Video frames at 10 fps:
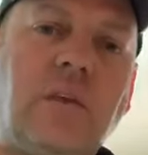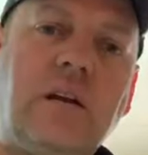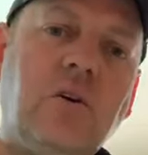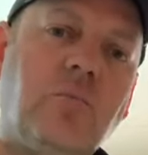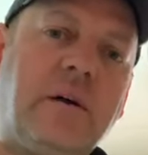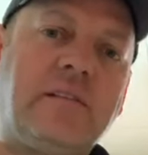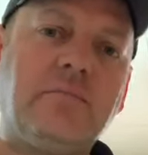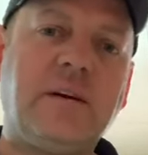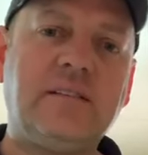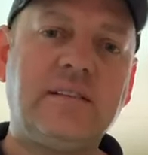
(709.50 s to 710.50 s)
little bits
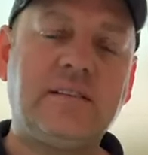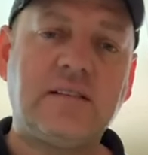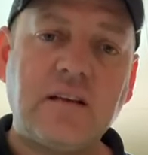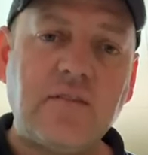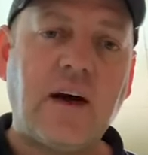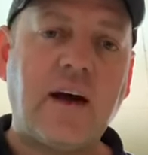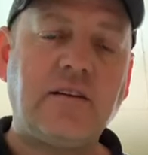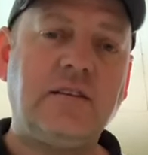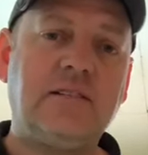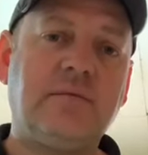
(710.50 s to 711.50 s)
and pieces that
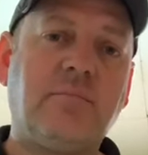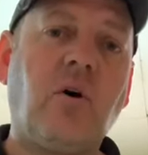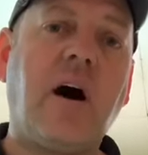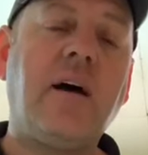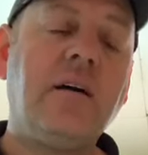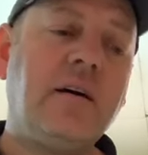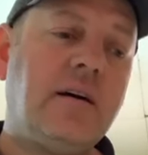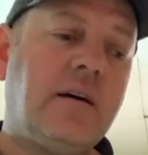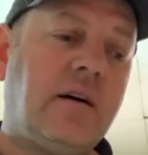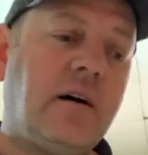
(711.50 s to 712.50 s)
you need to buy
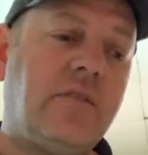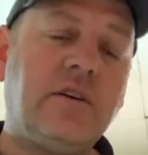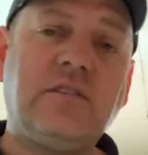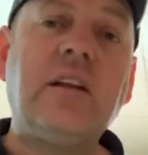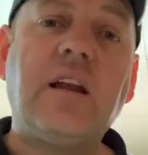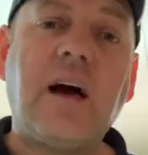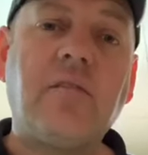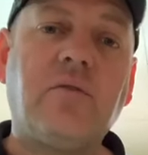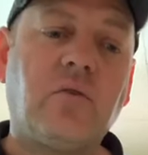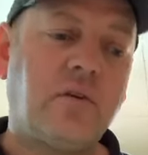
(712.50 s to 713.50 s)
that you didn't allow
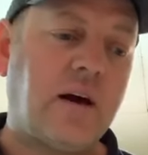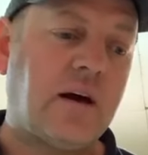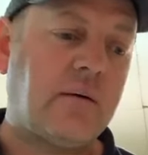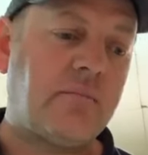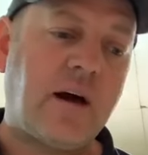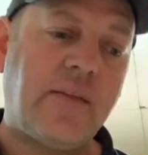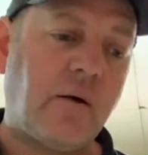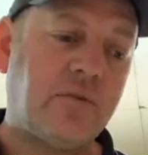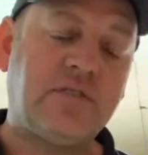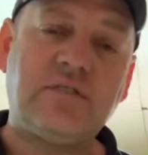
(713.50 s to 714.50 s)
for, and
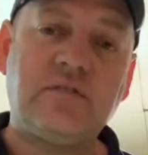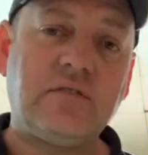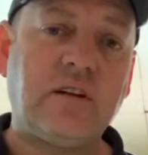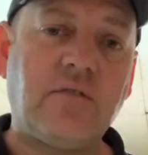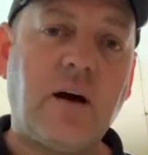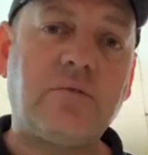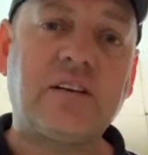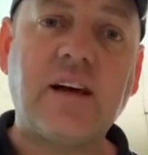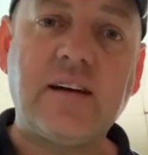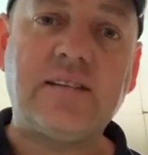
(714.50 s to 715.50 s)
that was the
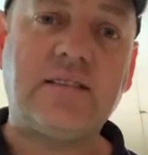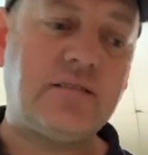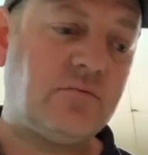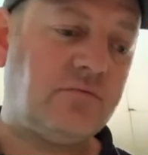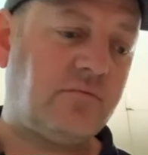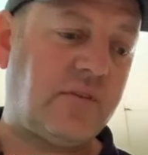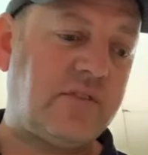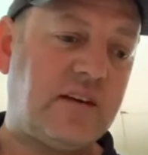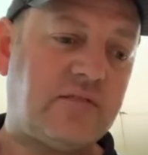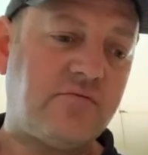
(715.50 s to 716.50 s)
case with
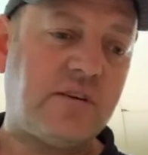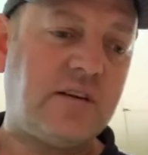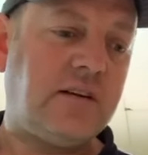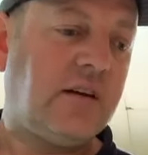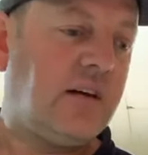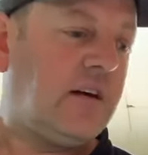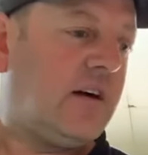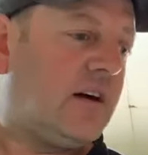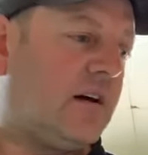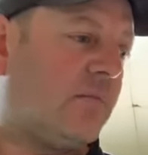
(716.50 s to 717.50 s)
this, really.
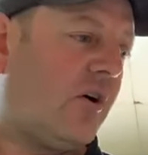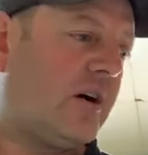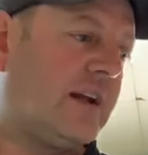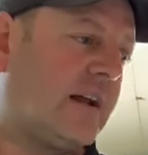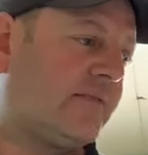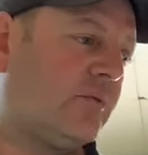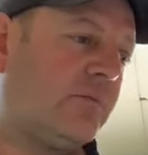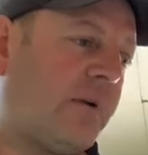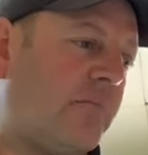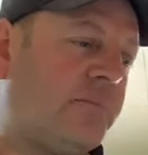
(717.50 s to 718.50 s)
I allowed for all the
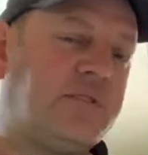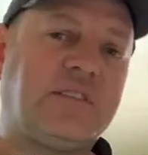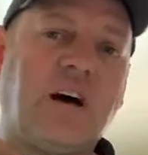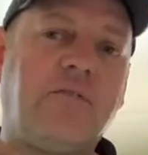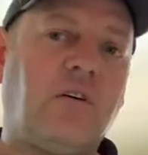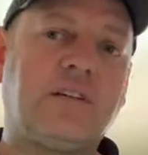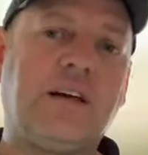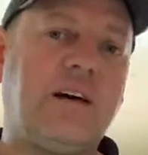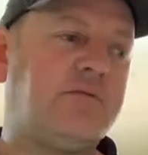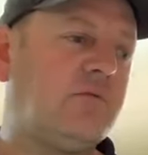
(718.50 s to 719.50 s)
bumper stuff. I
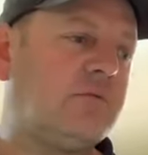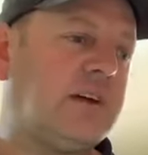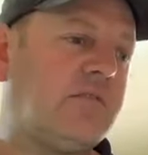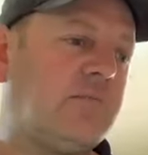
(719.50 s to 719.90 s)
allowed for all the other